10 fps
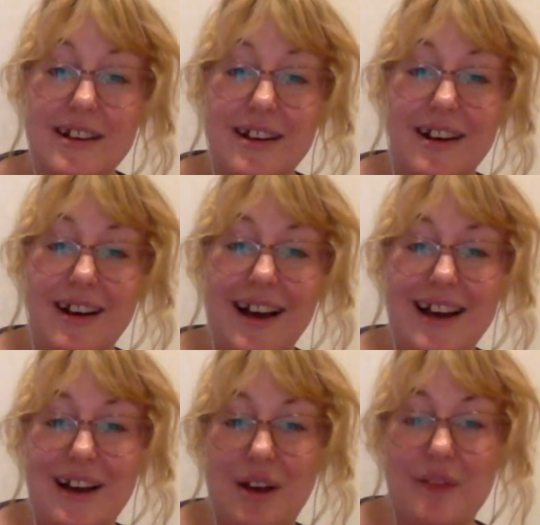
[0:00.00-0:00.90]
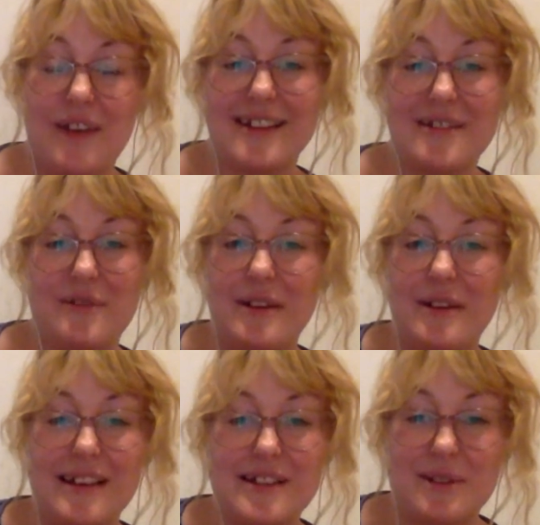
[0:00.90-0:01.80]
And I love that. It's a very
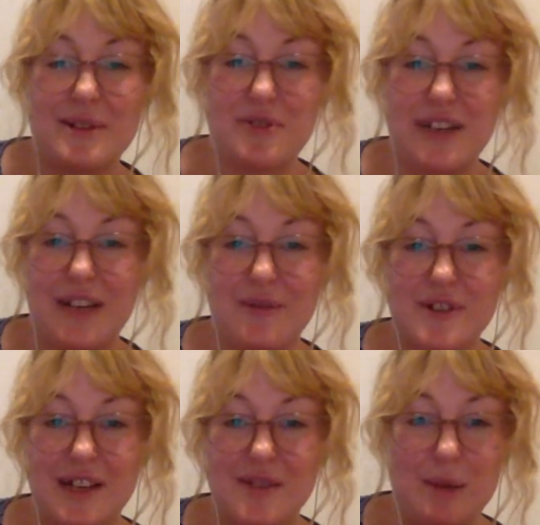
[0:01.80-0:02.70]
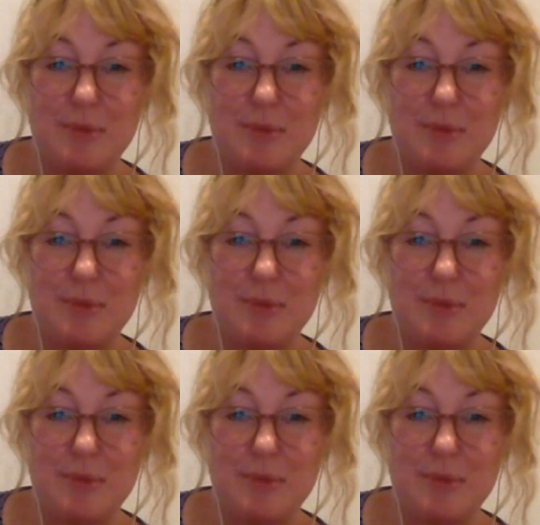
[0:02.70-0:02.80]
intimate training for 6 people.